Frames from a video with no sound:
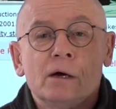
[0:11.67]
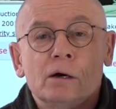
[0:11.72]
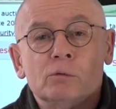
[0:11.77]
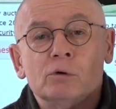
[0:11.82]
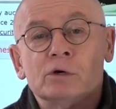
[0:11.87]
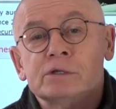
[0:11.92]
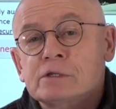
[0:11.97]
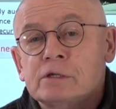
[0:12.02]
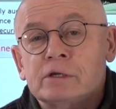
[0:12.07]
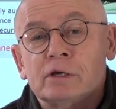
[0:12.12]

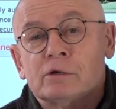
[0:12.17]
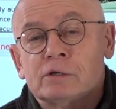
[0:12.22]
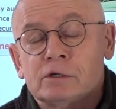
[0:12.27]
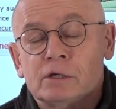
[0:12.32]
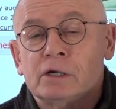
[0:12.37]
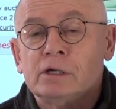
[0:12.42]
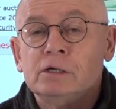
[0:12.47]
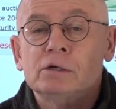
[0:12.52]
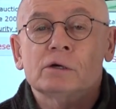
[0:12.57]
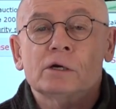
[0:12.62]
What's the
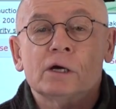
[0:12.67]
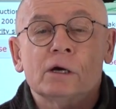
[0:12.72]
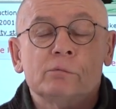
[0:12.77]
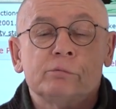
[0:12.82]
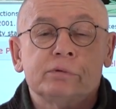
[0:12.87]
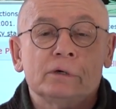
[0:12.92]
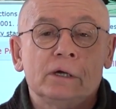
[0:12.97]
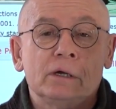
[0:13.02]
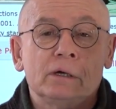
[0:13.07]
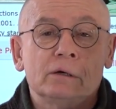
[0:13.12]
Artelino
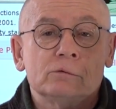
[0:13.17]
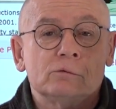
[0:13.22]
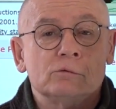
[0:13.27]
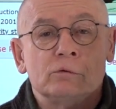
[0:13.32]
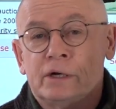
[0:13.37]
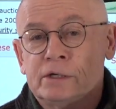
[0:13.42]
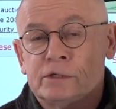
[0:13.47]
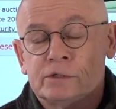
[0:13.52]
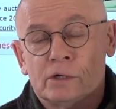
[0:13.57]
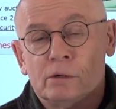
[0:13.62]
company?
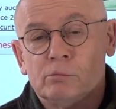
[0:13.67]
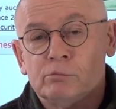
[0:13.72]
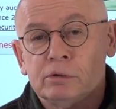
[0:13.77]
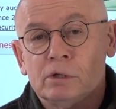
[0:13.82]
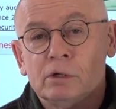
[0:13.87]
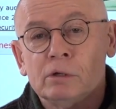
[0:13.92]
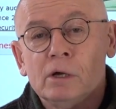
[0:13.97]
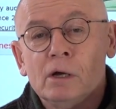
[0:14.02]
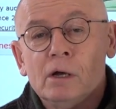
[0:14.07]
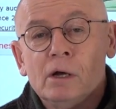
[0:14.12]
Quite
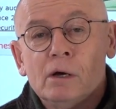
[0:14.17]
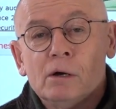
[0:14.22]
simple.